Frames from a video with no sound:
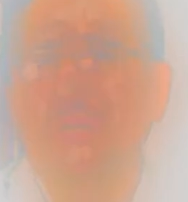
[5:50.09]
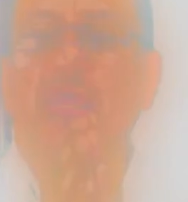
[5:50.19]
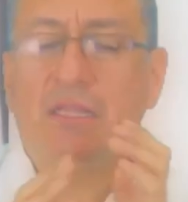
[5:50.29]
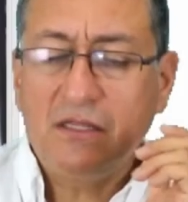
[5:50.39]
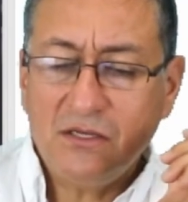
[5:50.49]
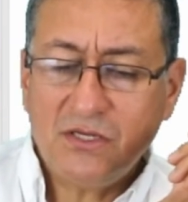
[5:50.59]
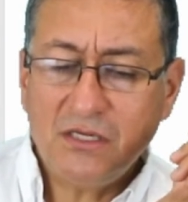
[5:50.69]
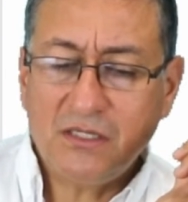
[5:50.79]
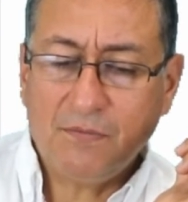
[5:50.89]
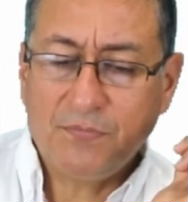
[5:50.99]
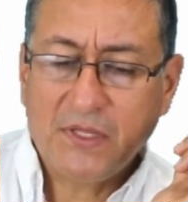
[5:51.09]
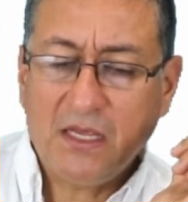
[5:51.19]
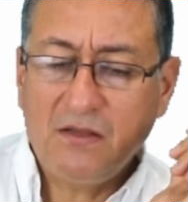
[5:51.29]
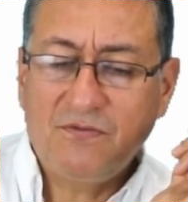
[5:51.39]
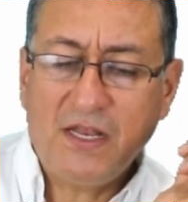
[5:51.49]
In this system,
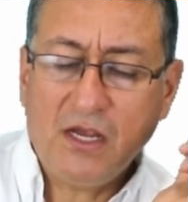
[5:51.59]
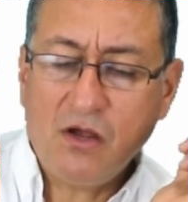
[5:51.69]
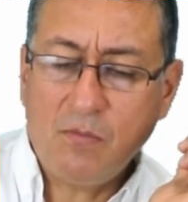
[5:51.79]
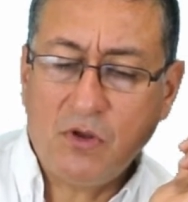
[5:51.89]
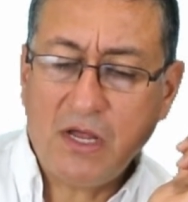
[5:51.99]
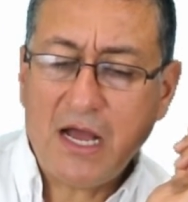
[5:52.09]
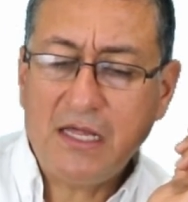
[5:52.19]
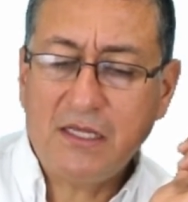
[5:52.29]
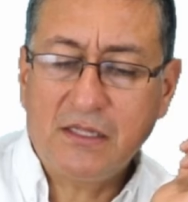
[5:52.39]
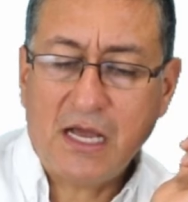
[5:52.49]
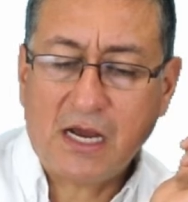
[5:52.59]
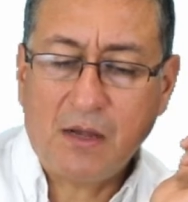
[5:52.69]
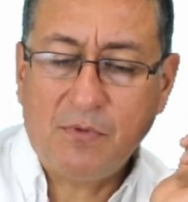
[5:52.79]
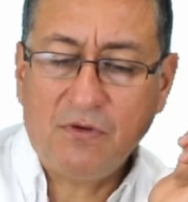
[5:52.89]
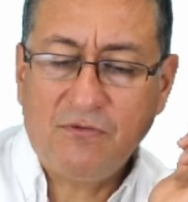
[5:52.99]
it's very common added a
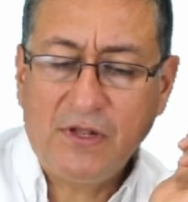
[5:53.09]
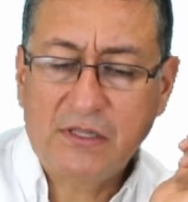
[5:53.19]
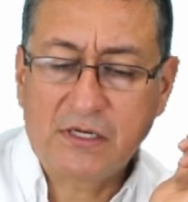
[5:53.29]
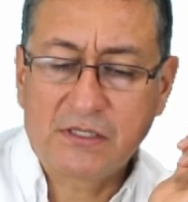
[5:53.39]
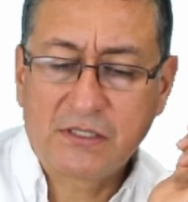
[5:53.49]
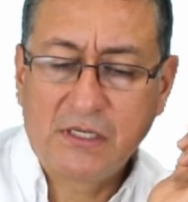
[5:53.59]
couple of filters.